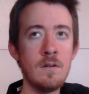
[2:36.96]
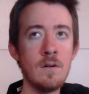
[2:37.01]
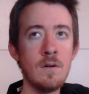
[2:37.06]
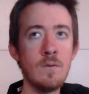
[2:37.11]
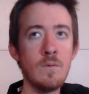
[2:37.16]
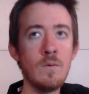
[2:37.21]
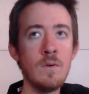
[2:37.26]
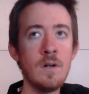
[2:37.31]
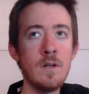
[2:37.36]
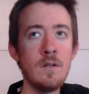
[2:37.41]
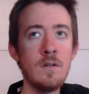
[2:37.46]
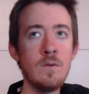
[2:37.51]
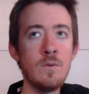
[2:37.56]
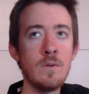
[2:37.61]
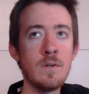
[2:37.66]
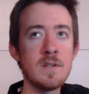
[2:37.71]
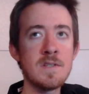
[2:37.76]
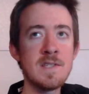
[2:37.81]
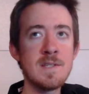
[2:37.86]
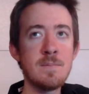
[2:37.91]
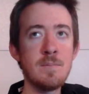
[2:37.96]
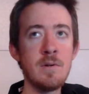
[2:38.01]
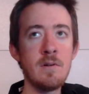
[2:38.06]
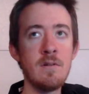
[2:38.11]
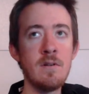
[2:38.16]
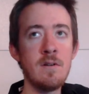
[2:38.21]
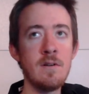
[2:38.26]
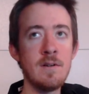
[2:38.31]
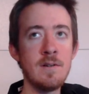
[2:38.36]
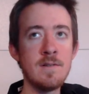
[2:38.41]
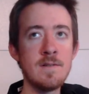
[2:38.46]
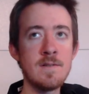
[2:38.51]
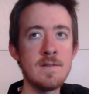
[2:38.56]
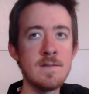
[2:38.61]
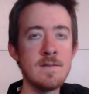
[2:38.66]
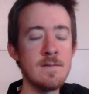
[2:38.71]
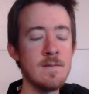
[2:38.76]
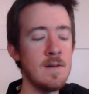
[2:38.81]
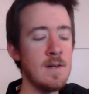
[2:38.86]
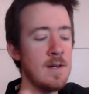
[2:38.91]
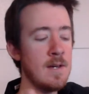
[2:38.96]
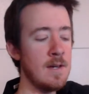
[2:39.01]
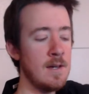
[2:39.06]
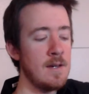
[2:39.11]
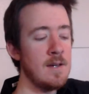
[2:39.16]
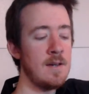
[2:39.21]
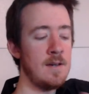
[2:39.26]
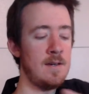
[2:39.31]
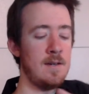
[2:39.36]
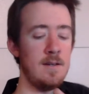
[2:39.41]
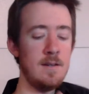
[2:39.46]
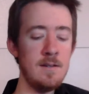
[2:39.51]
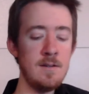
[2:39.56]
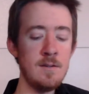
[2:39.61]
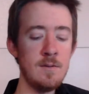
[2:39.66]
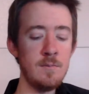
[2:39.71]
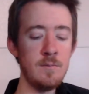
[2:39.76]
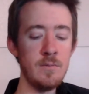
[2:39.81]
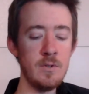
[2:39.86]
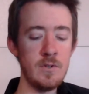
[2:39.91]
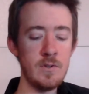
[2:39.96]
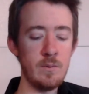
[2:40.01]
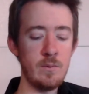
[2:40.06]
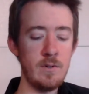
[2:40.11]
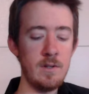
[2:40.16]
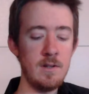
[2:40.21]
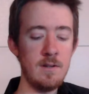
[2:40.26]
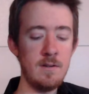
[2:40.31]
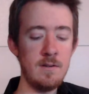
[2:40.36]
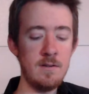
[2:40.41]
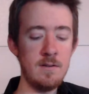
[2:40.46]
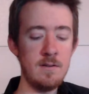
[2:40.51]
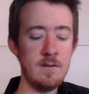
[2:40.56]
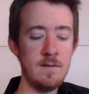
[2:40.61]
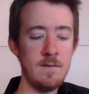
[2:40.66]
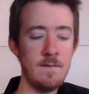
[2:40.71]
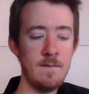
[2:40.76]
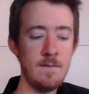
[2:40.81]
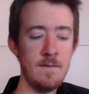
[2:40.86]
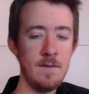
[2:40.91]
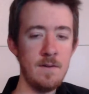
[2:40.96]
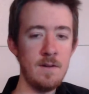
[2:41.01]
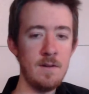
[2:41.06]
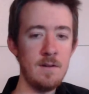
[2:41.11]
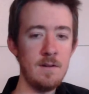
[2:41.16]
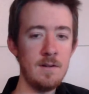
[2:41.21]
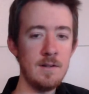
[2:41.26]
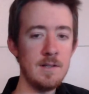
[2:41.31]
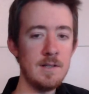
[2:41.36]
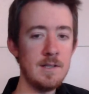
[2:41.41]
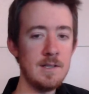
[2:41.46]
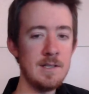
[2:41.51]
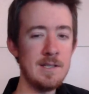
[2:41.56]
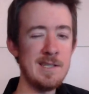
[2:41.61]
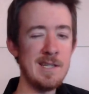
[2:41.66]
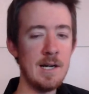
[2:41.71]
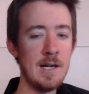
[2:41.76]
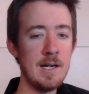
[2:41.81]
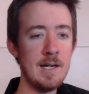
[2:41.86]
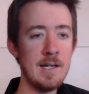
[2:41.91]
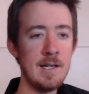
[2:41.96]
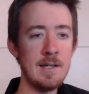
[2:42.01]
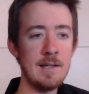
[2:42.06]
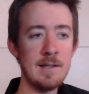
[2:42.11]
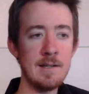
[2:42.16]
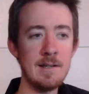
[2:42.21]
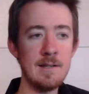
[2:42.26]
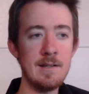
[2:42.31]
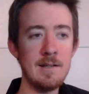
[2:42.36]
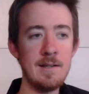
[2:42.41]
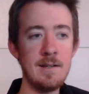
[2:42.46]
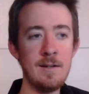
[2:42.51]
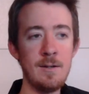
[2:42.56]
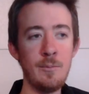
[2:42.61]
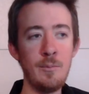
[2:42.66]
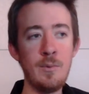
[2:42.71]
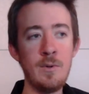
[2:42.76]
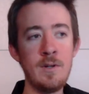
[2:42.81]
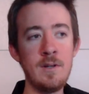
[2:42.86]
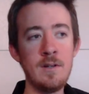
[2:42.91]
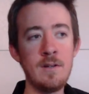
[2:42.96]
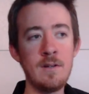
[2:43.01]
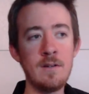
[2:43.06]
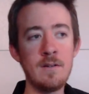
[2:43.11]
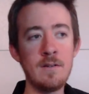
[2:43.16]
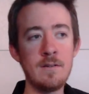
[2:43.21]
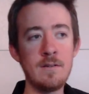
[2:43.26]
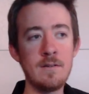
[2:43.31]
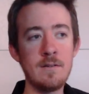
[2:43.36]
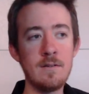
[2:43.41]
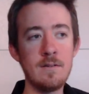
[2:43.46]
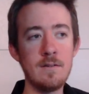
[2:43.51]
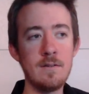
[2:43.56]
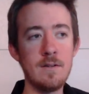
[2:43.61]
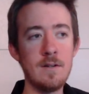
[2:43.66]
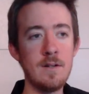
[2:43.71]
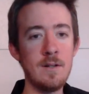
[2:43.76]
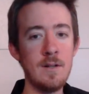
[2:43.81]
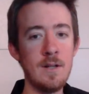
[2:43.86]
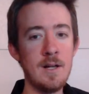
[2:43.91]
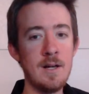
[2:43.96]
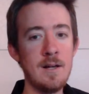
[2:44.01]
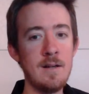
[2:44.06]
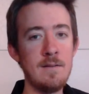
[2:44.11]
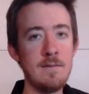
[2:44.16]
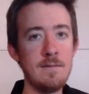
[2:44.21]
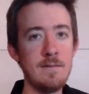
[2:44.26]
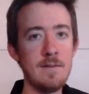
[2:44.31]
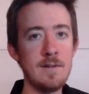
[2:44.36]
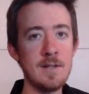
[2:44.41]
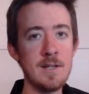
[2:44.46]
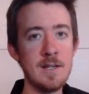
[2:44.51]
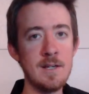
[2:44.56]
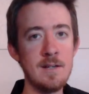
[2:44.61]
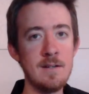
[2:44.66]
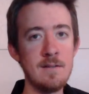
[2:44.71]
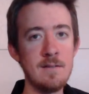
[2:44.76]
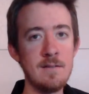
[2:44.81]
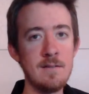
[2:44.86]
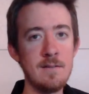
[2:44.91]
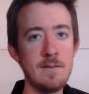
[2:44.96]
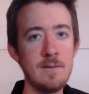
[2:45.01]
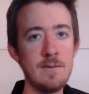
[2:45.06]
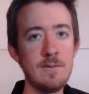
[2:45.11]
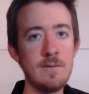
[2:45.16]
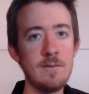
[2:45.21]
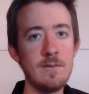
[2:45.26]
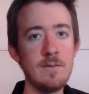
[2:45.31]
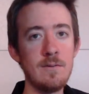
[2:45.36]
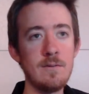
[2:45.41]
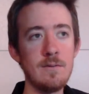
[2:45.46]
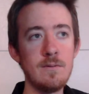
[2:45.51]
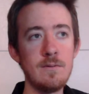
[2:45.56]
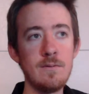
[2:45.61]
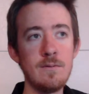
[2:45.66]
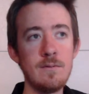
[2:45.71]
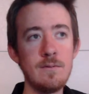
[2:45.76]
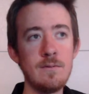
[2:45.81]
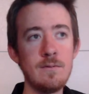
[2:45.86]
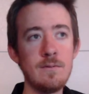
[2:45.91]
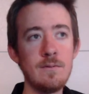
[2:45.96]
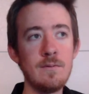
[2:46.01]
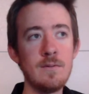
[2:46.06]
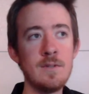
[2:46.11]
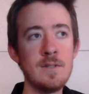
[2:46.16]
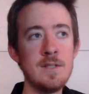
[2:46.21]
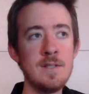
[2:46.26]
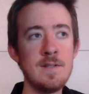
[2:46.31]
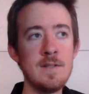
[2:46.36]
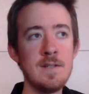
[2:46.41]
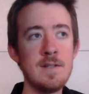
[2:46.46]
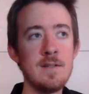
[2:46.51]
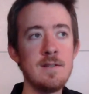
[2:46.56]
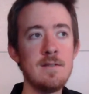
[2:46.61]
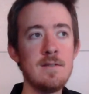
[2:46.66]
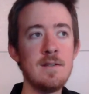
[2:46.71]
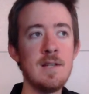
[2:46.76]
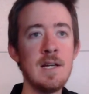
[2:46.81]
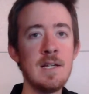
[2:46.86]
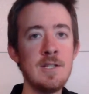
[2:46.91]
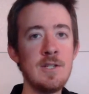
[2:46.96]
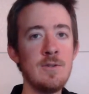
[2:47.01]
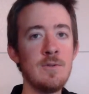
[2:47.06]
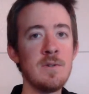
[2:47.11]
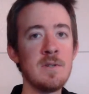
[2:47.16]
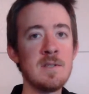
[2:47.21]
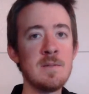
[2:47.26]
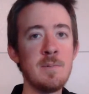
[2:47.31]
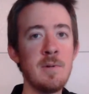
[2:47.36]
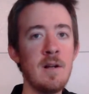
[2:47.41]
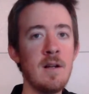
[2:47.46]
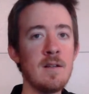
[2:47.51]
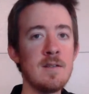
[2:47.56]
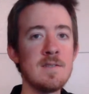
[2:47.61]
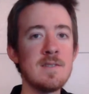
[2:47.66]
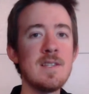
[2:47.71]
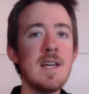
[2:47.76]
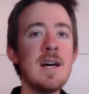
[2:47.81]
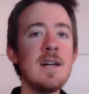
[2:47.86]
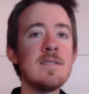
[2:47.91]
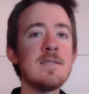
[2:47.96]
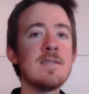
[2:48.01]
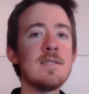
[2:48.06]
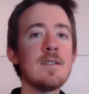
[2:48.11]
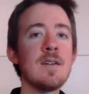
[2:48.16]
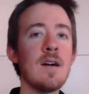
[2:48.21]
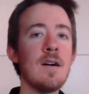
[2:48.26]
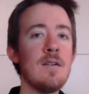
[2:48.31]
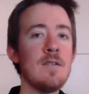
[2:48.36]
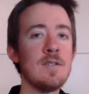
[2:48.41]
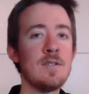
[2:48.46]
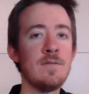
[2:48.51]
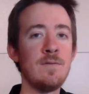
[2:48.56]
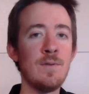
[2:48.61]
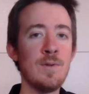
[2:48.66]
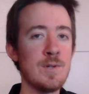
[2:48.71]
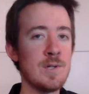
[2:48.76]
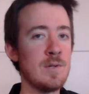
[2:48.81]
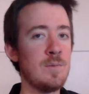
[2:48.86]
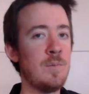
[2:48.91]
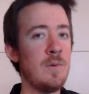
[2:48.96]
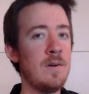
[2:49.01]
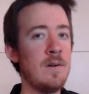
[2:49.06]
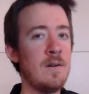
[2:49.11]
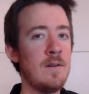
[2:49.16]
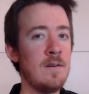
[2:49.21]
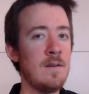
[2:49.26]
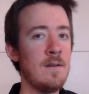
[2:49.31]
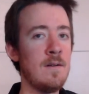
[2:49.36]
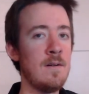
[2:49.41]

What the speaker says: what you experience in between dying and being alive again. What is it that you experience? That's the controversial part.